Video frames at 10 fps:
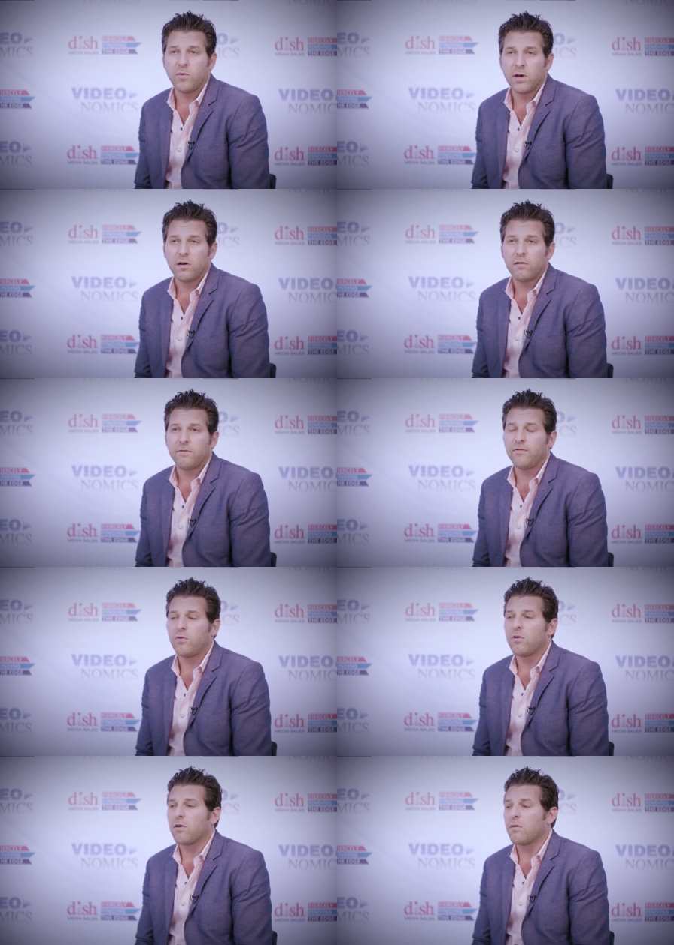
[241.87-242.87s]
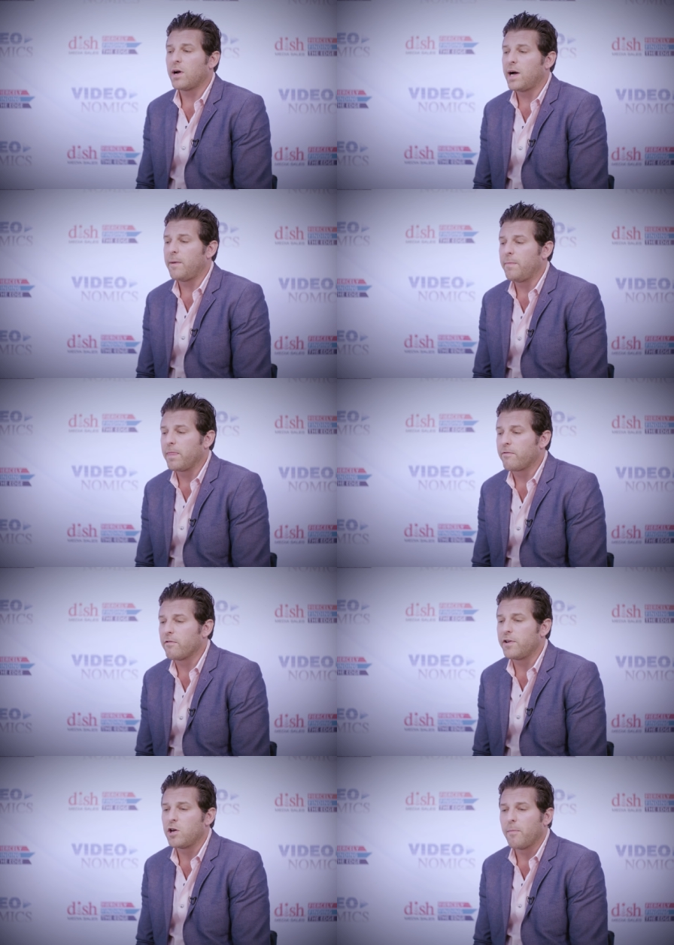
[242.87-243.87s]
you will, for, um,
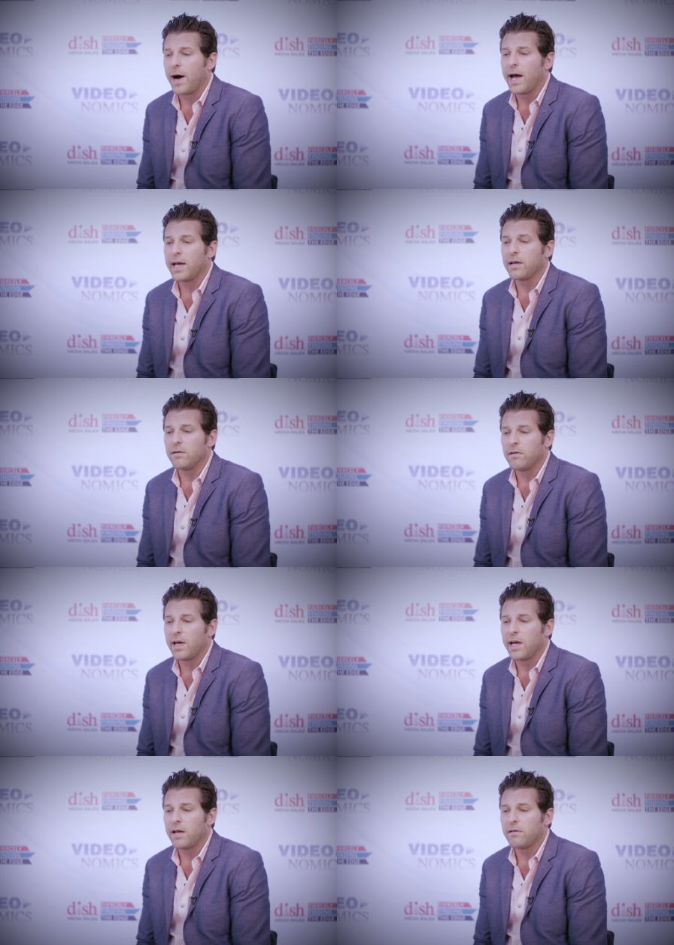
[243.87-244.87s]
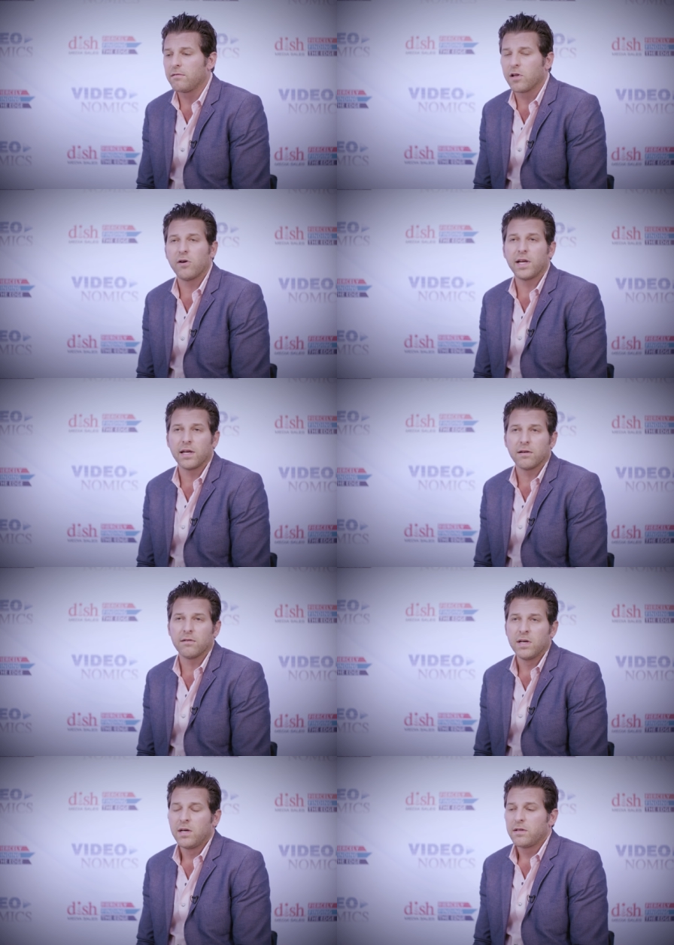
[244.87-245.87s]
for video buying and, and learning.
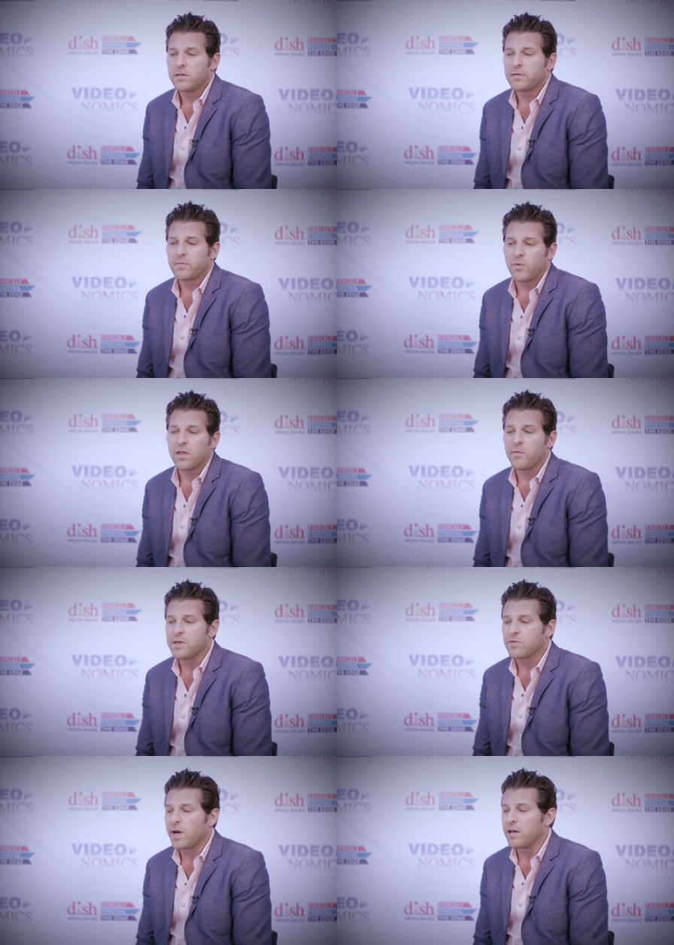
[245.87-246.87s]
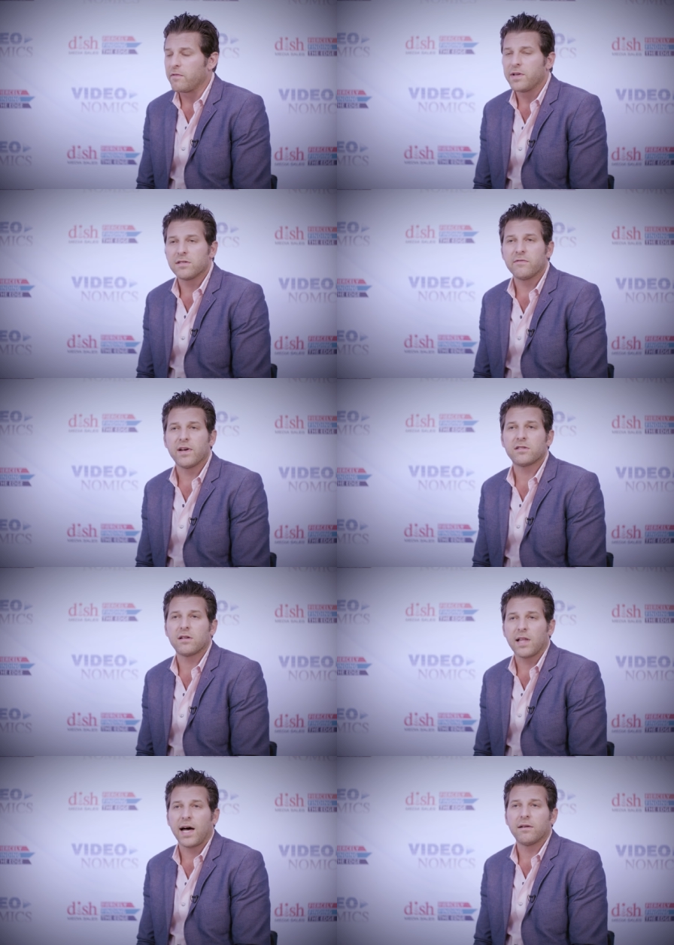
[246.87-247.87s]
And it's one of the reasons why Innovid has
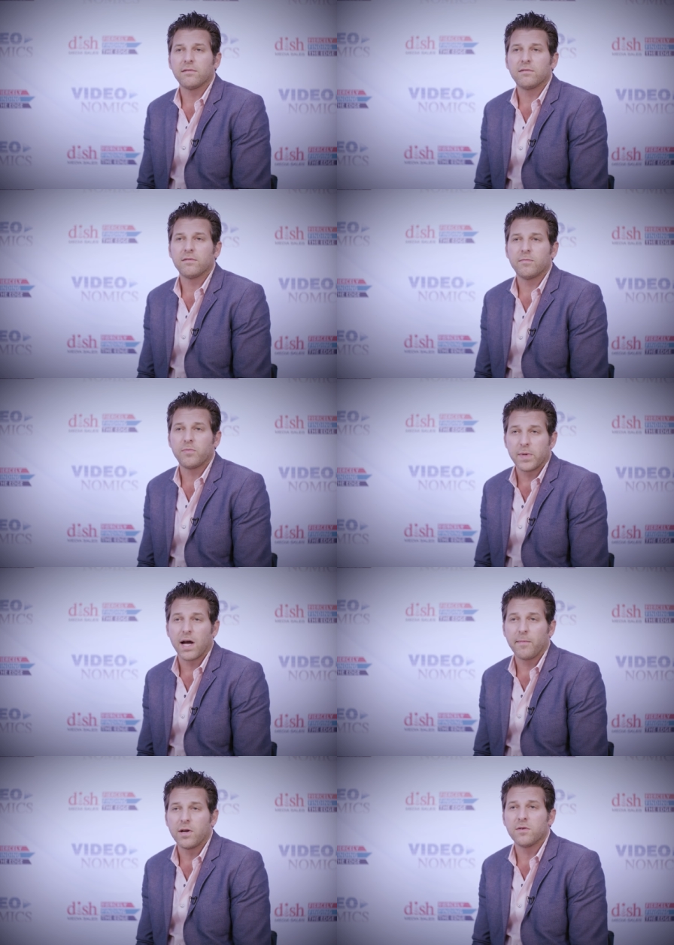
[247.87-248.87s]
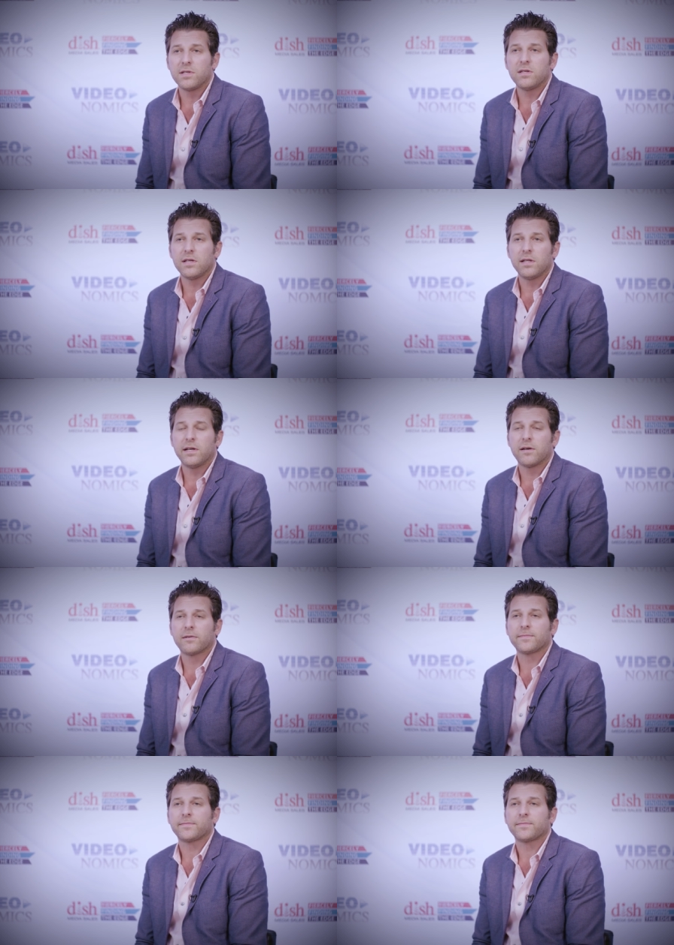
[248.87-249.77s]
invested a lot into to become an OTT leader.